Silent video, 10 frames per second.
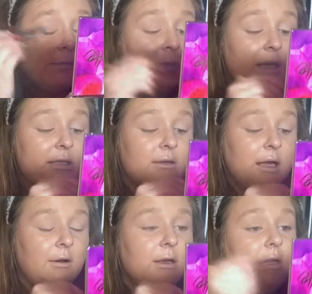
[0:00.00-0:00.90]
cancel
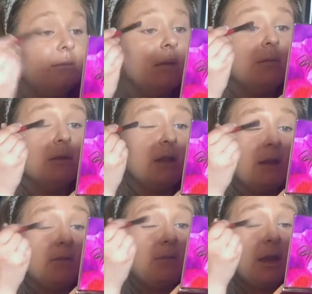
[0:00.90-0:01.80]
out any maybe like
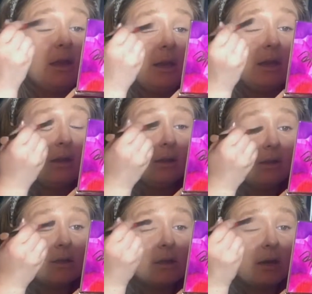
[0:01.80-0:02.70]
veiny
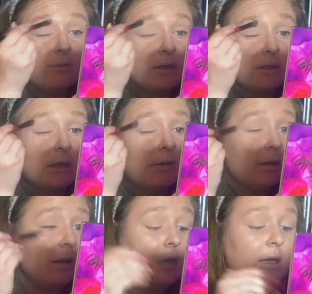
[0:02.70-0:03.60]
stuff that's
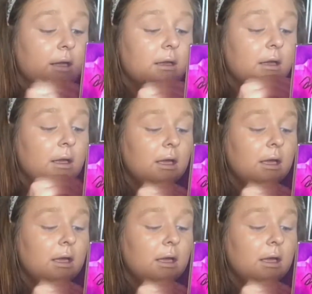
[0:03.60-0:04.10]
going on,